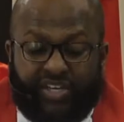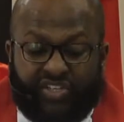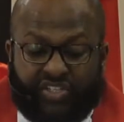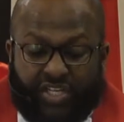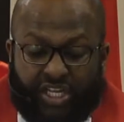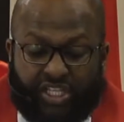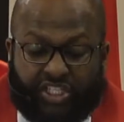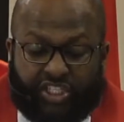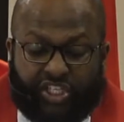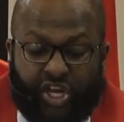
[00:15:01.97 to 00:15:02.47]

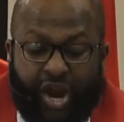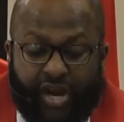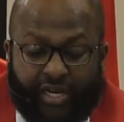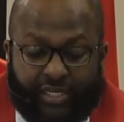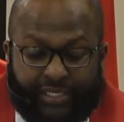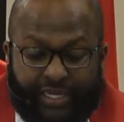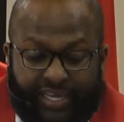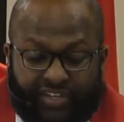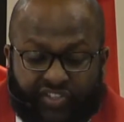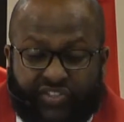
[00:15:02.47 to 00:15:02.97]
the
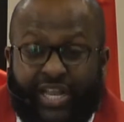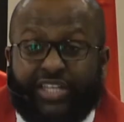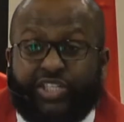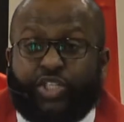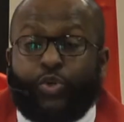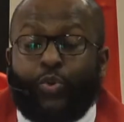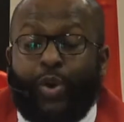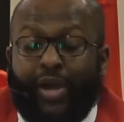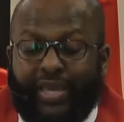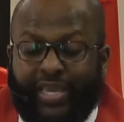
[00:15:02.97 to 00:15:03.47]
darkness that
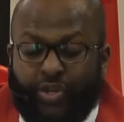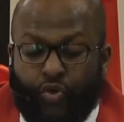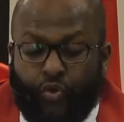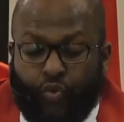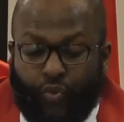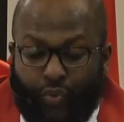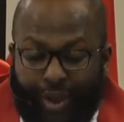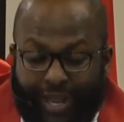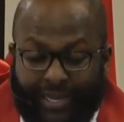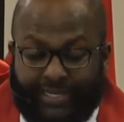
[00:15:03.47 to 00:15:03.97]
you are in
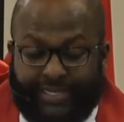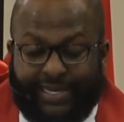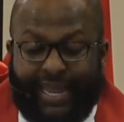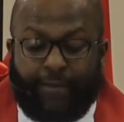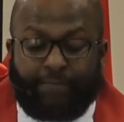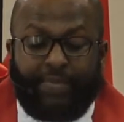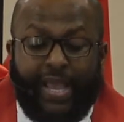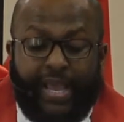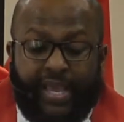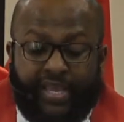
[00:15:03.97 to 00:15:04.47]
right now